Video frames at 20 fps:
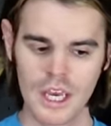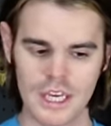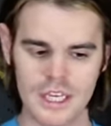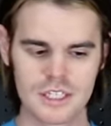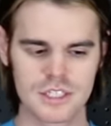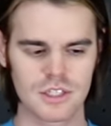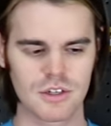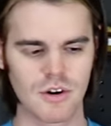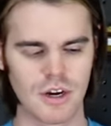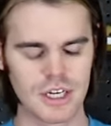
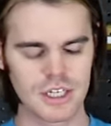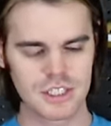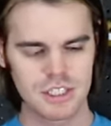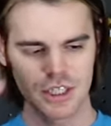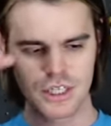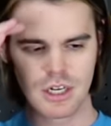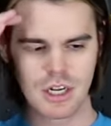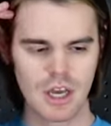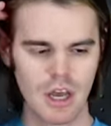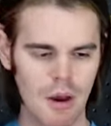
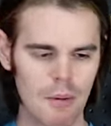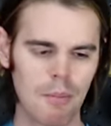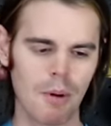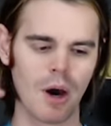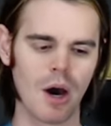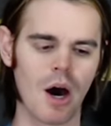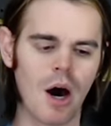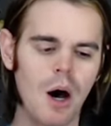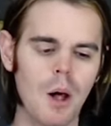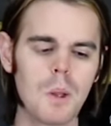integration,
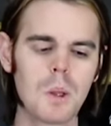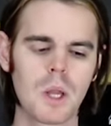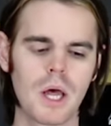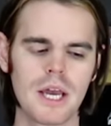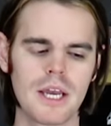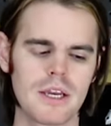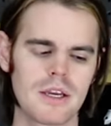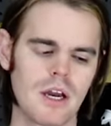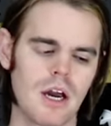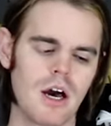but
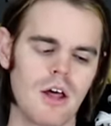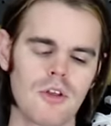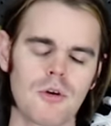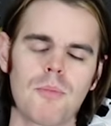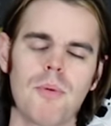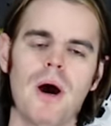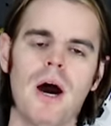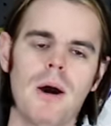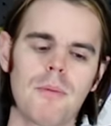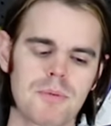unlike other
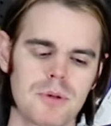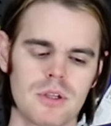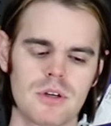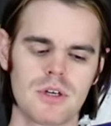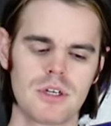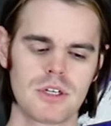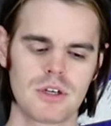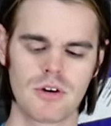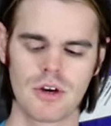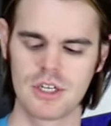
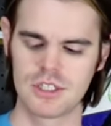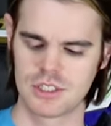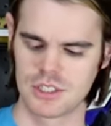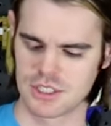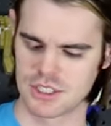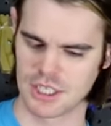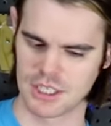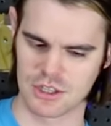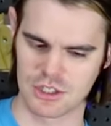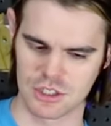popular
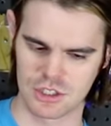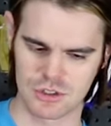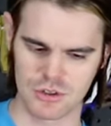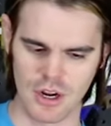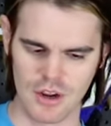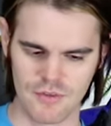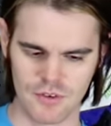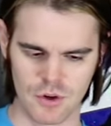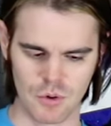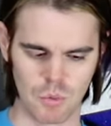integrations like the
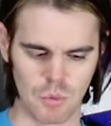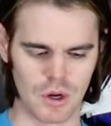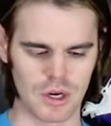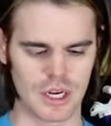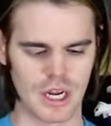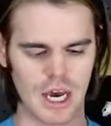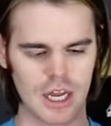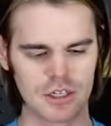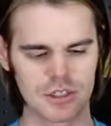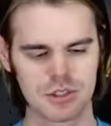Straven and
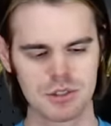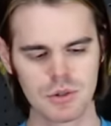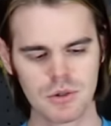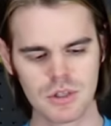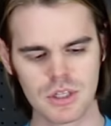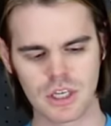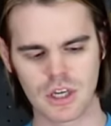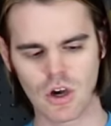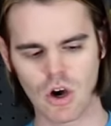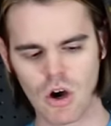whatnot, due to
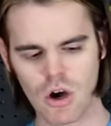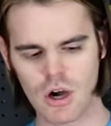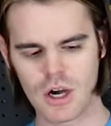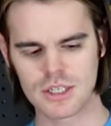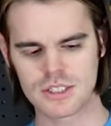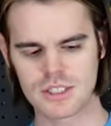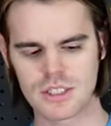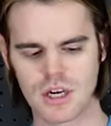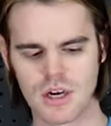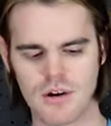the
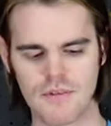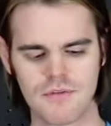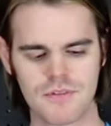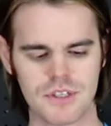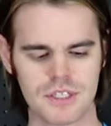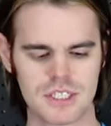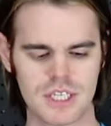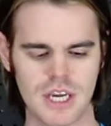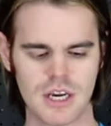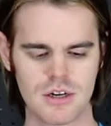cost of
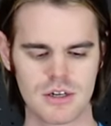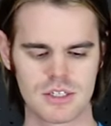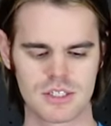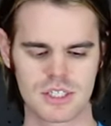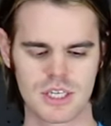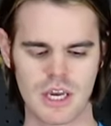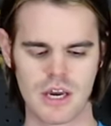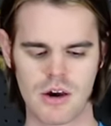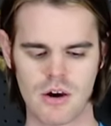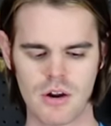the Terra
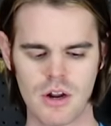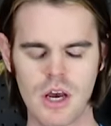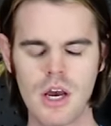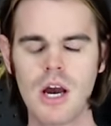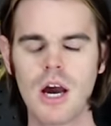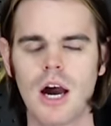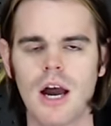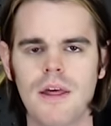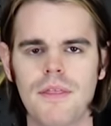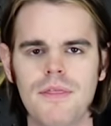Scout,
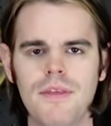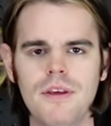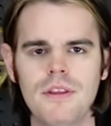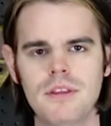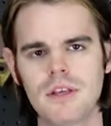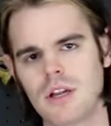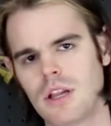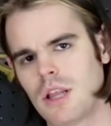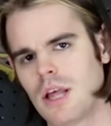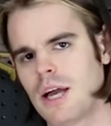I think
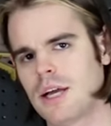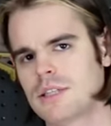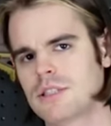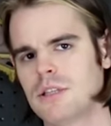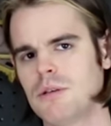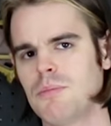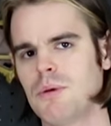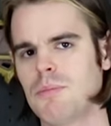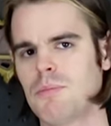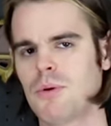that it'll
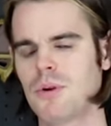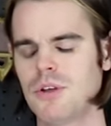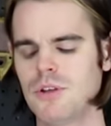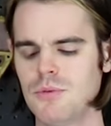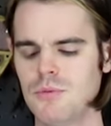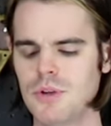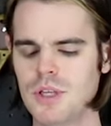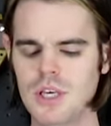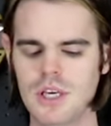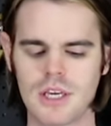actually be pretty
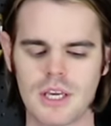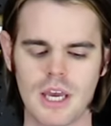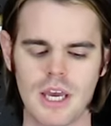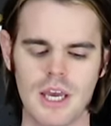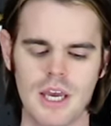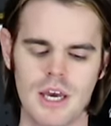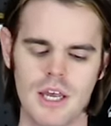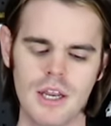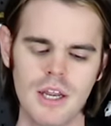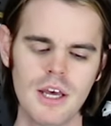unique,
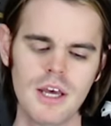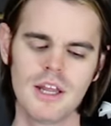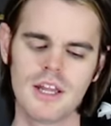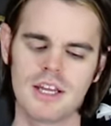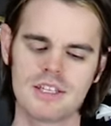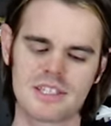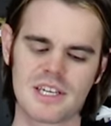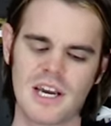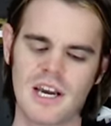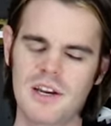and
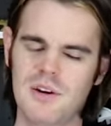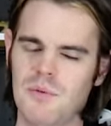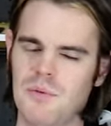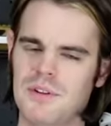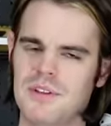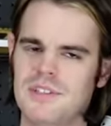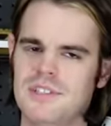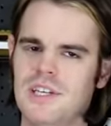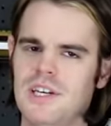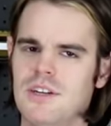that's kind of
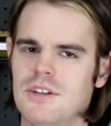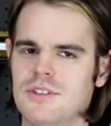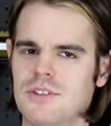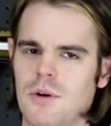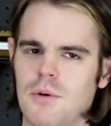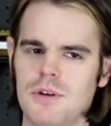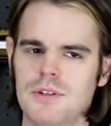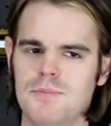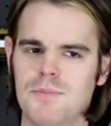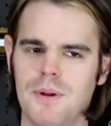what the channel's
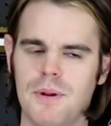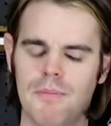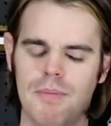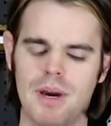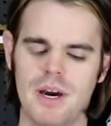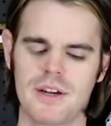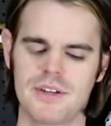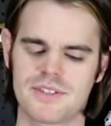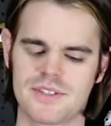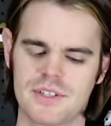always been about.
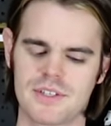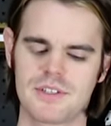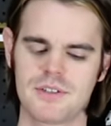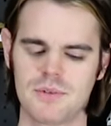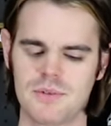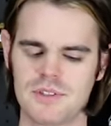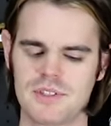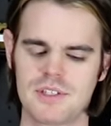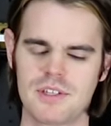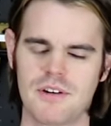Is like
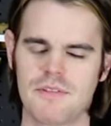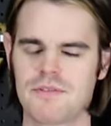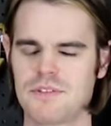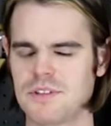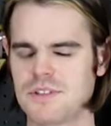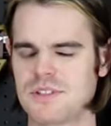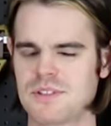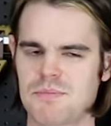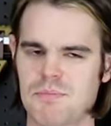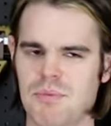doing stuff
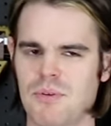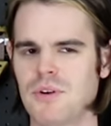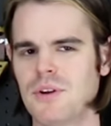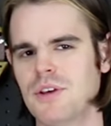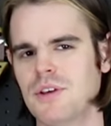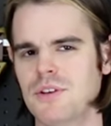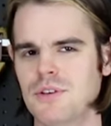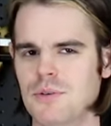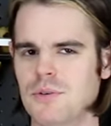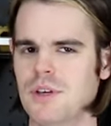that's
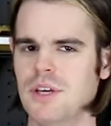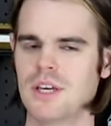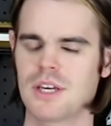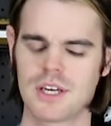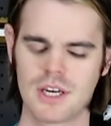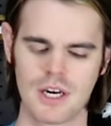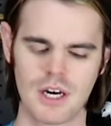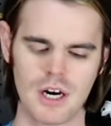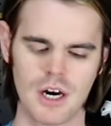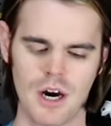pretty
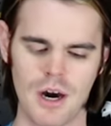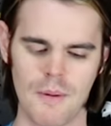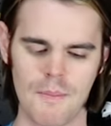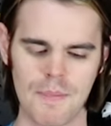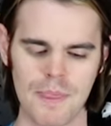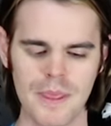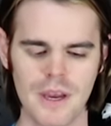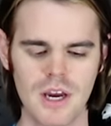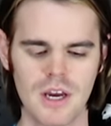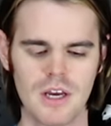unique. Um,